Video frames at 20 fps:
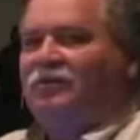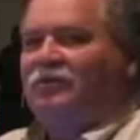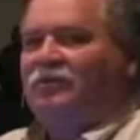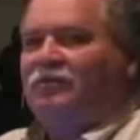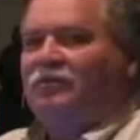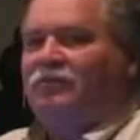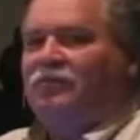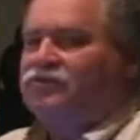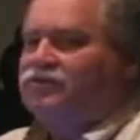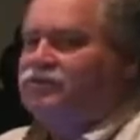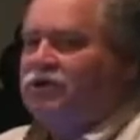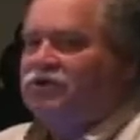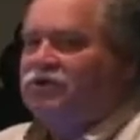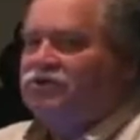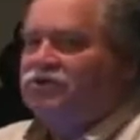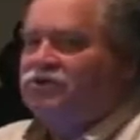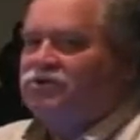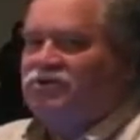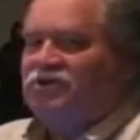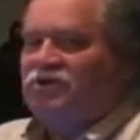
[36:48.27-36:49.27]
Most
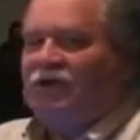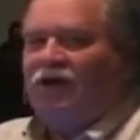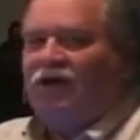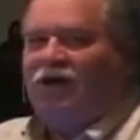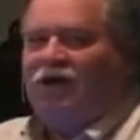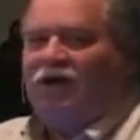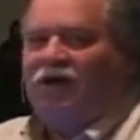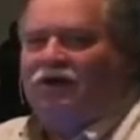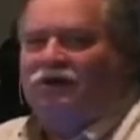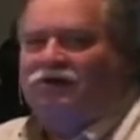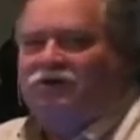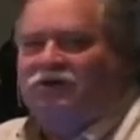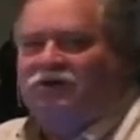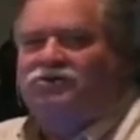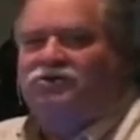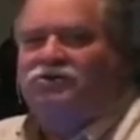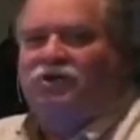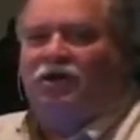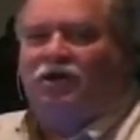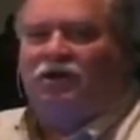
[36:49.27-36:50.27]
teachers today can't
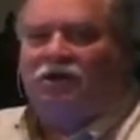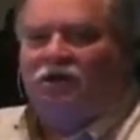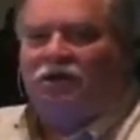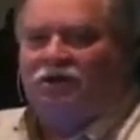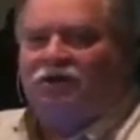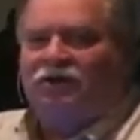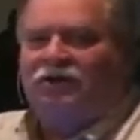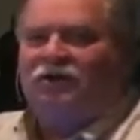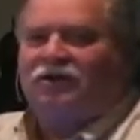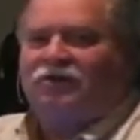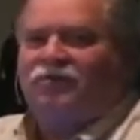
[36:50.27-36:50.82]
teach you how to get into